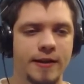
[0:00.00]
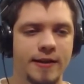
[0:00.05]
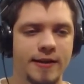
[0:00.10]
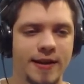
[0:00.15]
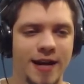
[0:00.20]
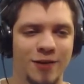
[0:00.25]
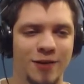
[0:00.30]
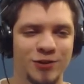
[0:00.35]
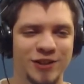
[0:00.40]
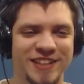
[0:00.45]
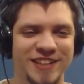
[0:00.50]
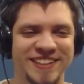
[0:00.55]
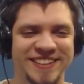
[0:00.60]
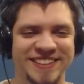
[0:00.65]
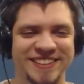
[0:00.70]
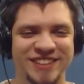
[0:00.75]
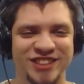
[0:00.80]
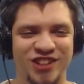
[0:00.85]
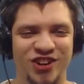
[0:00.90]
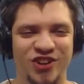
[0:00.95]
And now
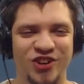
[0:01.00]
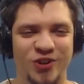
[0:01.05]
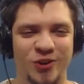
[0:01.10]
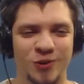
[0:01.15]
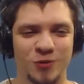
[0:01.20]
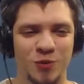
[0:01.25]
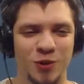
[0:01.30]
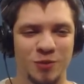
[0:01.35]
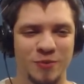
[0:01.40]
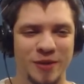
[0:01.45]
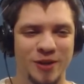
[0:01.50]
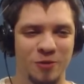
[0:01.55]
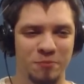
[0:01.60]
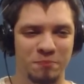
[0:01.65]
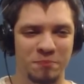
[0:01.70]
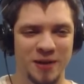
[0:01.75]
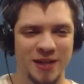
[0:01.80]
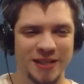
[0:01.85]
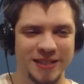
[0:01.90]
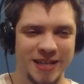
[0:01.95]
the stronghold will be
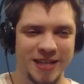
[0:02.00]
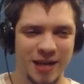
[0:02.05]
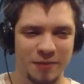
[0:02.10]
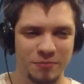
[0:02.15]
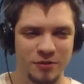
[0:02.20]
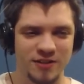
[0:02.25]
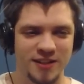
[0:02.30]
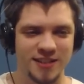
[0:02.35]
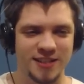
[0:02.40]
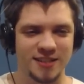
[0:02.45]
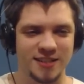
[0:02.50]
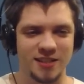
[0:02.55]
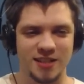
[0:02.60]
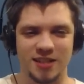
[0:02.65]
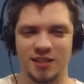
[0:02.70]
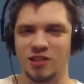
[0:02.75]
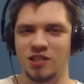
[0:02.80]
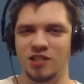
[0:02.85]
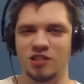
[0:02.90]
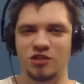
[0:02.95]
completely
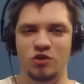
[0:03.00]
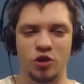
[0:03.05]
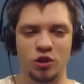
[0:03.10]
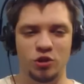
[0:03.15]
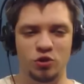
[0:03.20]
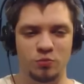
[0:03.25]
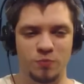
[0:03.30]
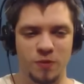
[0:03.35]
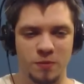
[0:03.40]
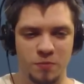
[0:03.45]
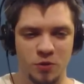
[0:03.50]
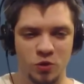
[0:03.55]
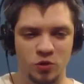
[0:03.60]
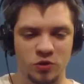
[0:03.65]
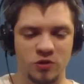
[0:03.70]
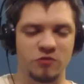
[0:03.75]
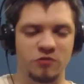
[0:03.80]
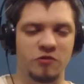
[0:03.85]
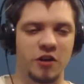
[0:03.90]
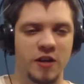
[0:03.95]
upgraded. It is going to be
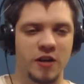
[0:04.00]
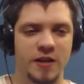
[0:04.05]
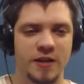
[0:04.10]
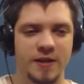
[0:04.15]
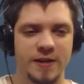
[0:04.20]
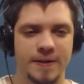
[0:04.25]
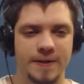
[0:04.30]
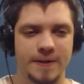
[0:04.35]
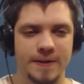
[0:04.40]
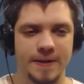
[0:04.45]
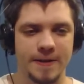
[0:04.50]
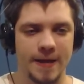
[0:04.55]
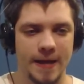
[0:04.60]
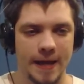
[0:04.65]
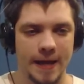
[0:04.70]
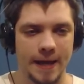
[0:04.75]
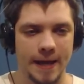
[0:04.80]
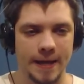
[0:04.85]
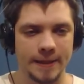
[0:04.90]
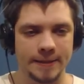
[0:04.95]
beautiful
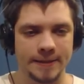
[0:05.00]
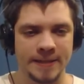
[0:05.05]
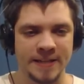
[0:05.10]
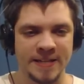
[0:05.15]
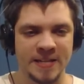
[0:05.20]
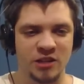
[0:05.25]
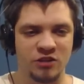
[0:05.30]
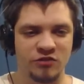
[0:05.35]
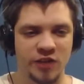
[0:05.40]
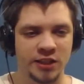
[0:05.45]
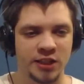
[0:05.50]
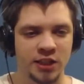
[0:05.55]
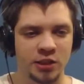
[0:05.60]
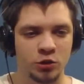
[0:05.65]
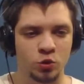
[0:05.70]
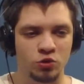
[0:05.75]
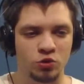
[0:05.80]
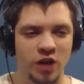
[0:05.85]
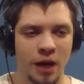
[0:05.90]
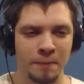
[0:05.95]
and
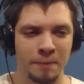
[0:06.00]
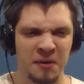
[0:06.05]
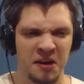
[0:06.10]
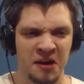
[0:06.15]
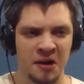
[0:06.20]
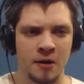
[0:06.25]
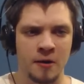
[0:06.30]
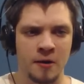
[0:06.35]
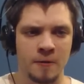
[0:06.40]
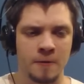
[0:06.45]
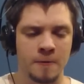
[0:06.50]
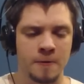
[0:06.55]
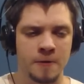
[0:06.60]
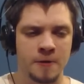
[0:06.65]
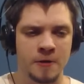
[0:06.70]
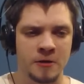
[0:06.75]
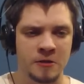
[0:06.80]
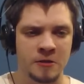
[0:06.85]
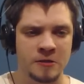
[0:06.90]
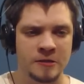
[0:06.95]
ready to rumble.
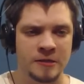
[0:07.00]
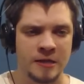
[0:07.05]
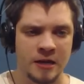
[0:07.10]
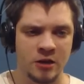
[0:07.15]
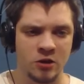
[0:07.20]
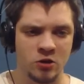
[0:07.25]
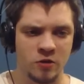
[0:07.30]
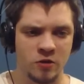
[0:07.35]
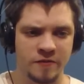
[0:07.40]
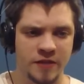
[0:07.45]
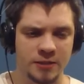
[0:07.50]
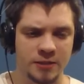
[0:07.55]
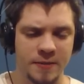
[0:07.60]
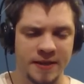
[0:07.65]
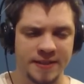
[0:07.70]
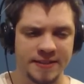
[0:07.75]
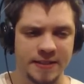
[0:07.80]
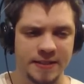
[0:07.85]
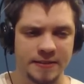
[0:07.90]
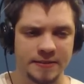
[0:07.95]
I don't know if that
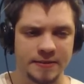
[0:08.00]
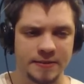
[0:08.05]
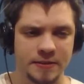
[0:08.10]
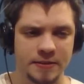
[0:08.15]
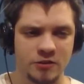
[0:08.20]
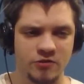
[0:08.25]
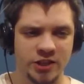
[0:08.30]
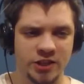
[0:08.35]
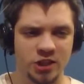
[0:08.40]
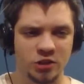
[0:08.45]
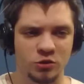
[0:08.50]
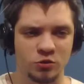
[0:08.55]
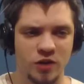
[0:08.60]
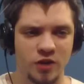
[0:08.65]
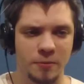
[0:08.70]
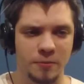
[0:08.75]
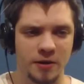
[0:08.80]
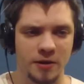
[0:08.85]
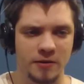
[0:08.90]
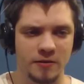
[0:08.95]
makes sense. Ready to
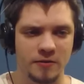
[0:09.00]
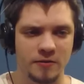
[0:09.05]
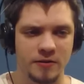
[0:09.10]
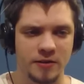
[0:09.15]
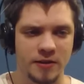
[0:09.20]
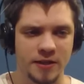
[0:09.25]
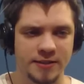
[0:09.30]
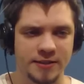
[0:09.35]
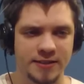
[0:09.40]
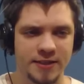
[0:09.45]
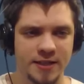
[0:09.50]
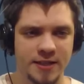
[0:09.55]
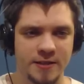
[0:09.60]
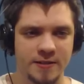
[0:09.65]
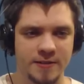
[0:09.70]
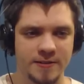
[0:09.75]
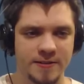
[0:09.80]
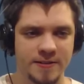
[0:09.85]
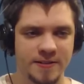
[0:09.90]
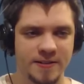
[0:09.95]
rumble. Let's see.
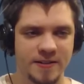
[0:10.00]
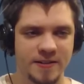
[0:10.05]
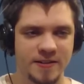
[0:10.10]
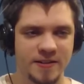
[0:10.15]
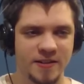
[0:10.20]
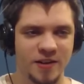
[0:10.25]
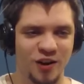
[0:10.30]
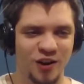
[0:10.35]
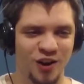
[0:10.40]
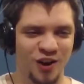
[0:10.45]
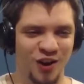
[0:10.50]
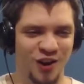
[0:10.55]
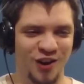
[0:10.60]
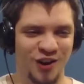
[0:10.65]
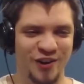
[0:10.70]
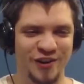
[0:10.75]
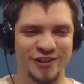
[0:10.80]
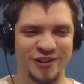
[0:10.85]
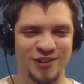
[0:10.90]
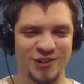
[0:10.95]

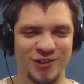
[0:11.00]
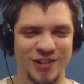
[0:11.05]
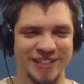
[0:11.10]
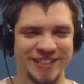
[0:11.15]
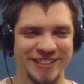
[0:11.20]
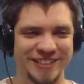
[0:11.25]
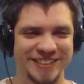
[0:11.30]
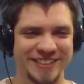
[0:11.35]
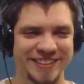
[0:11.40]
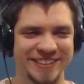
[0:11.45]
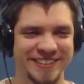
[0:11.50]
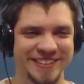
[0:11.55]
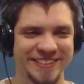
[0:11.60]
Oh, look at it.